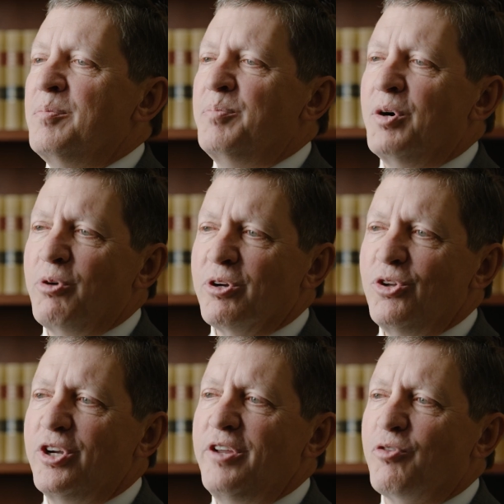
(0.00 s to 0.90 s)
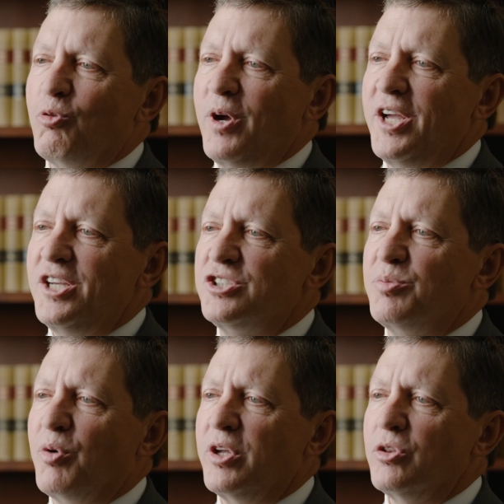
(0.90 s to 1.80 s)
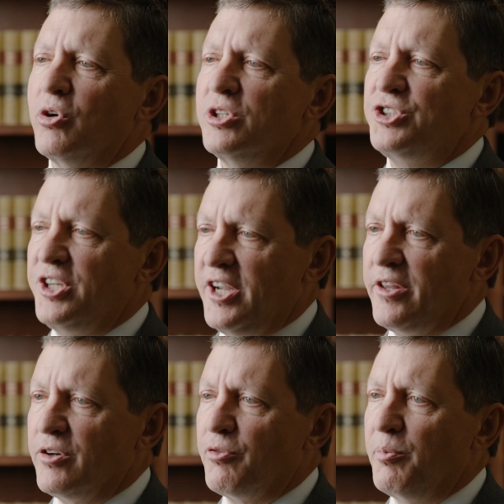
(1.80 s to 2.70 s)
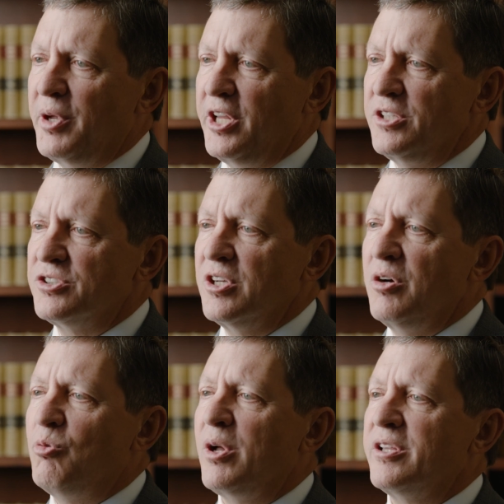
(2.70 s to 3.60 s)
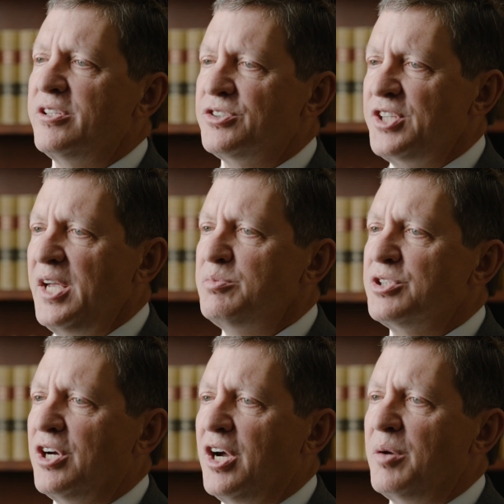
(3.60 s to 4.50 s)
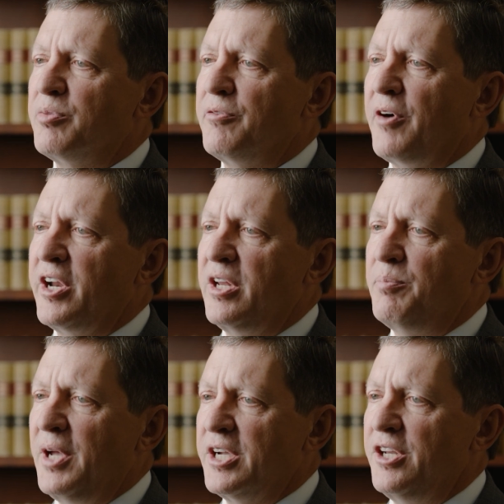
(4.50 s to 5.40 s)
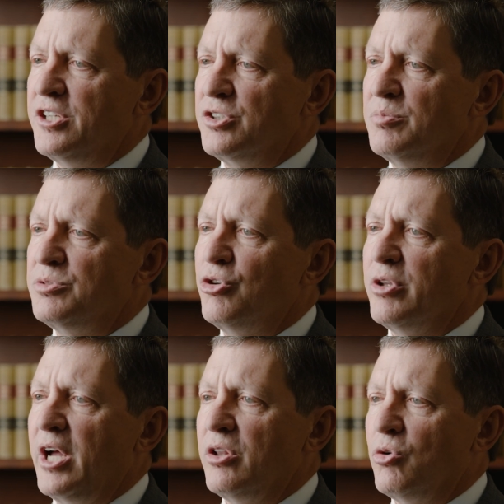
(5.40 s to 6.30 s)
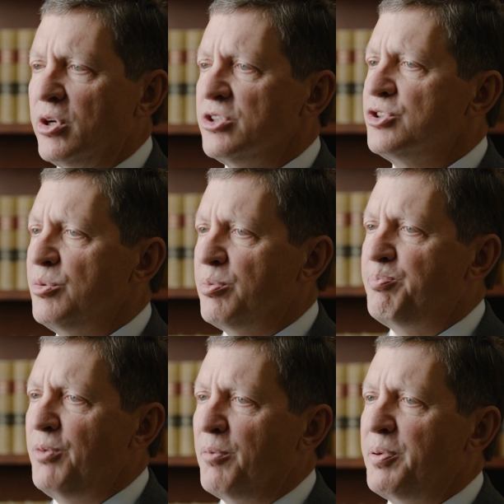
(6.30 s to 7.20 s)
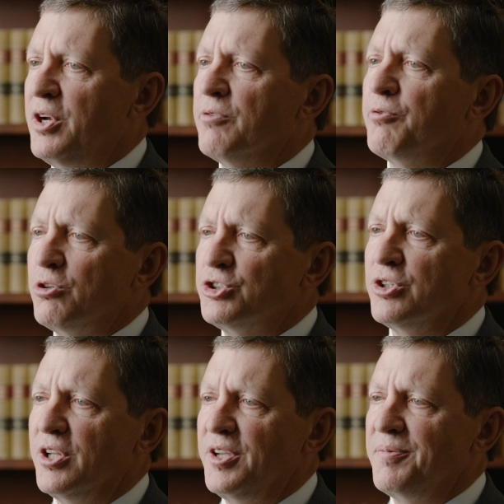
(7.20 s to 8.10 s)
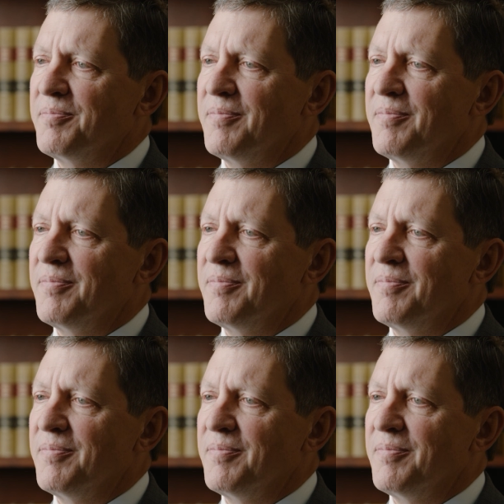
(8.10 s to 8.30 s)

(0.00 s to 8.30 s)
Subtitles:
but we are looking for ways to bring lawyers together for meetings while at the same time providing a mechanism to allow lawyers to appear virtually.